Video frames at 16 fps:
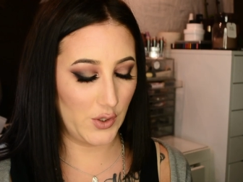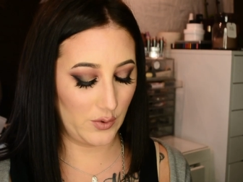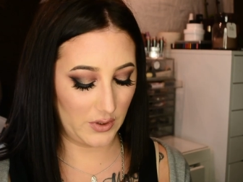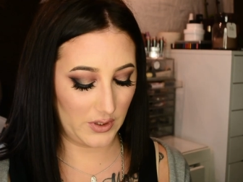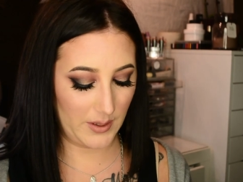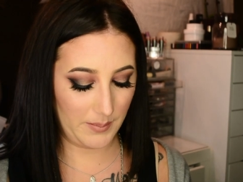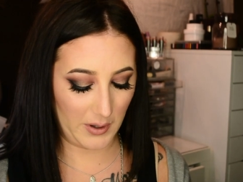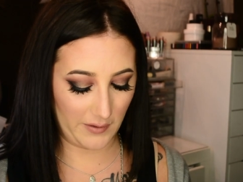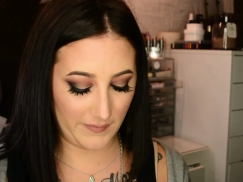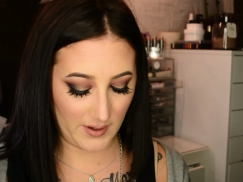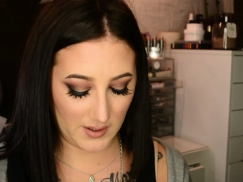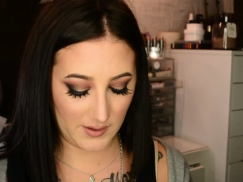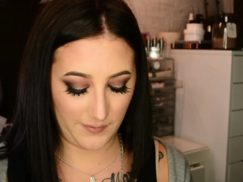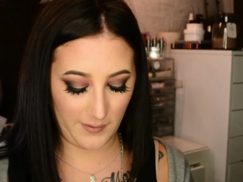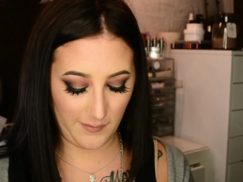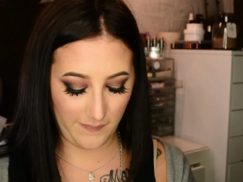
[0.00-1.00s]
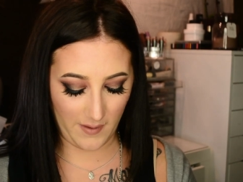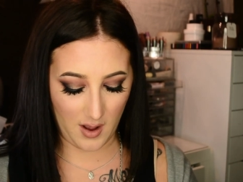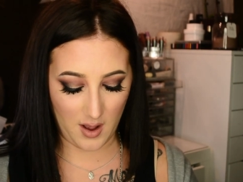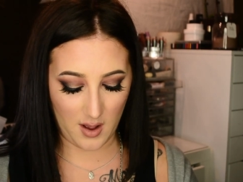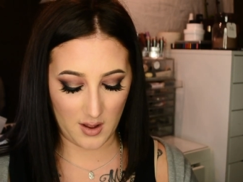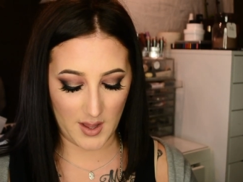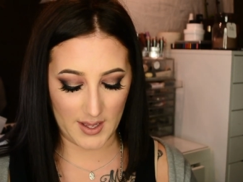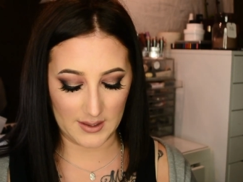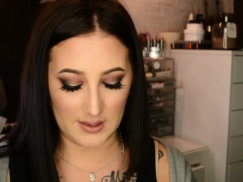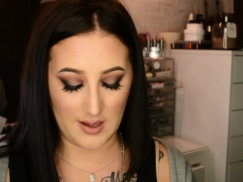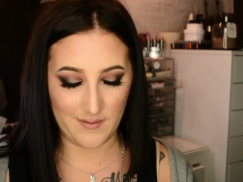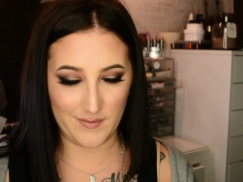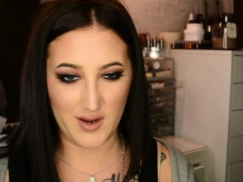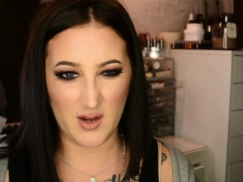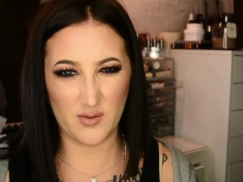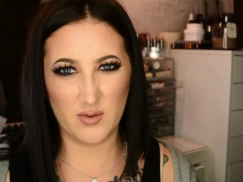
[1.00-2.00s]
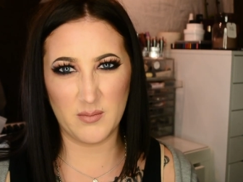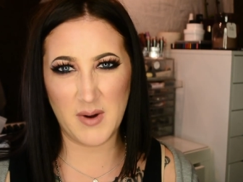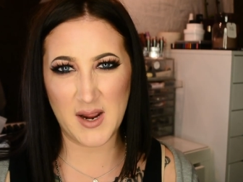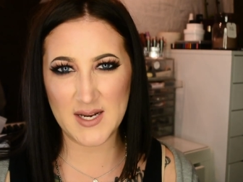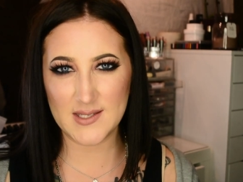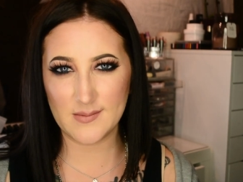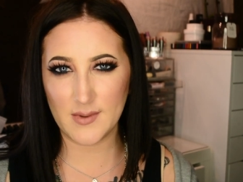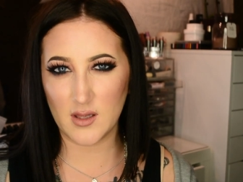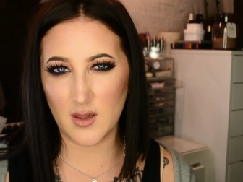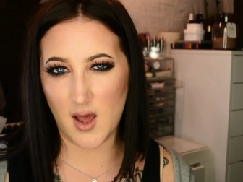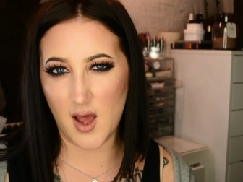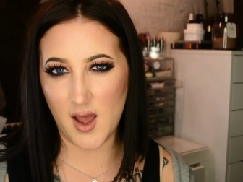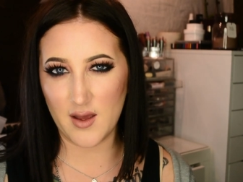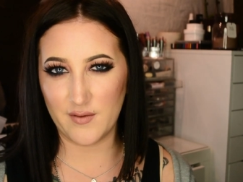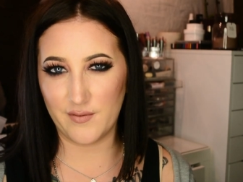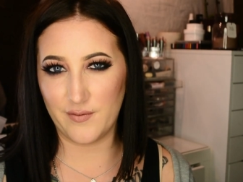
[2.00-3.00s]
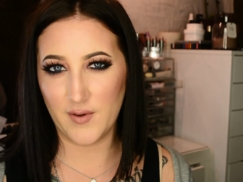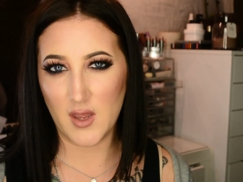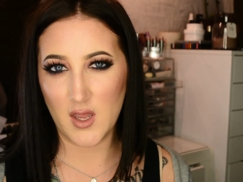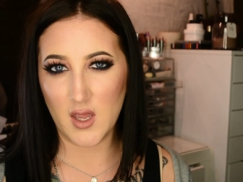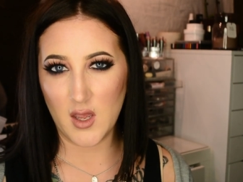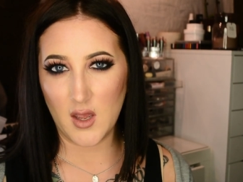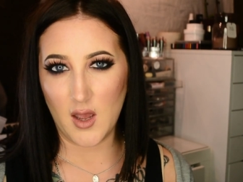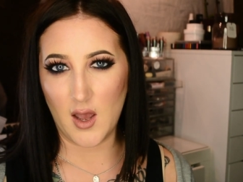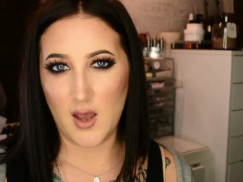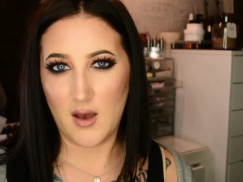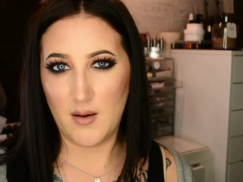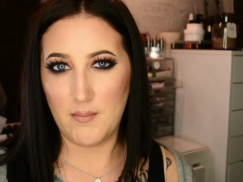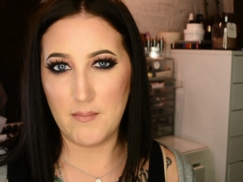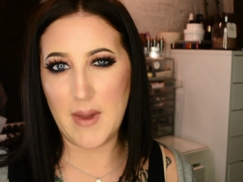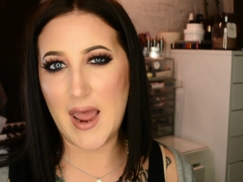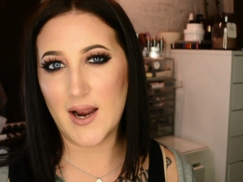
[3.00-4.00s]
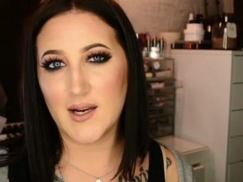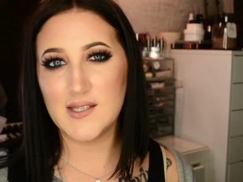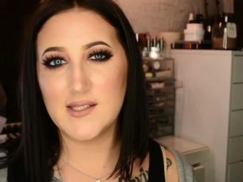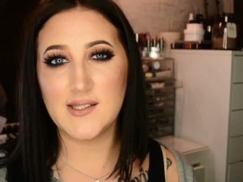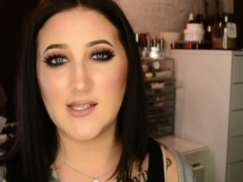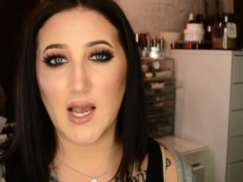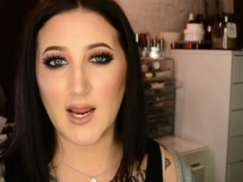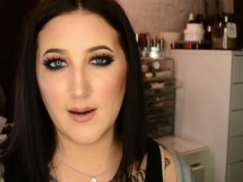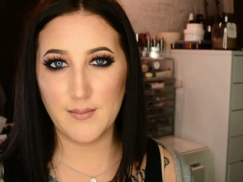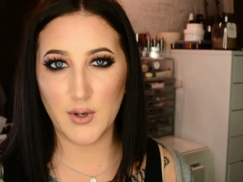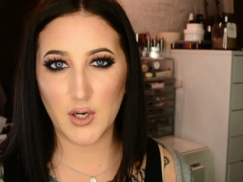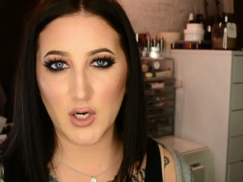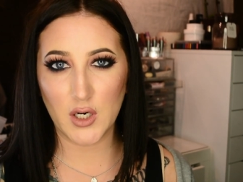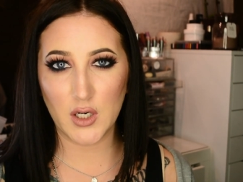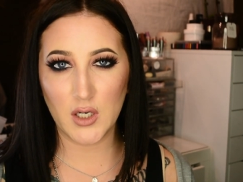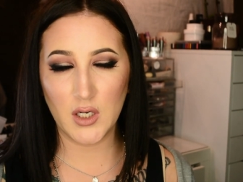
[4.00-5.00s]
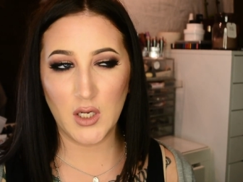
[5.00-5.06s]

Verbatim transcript: Totally perfect for fall. I love it. It reminds me a lot of um, MAC Cyber.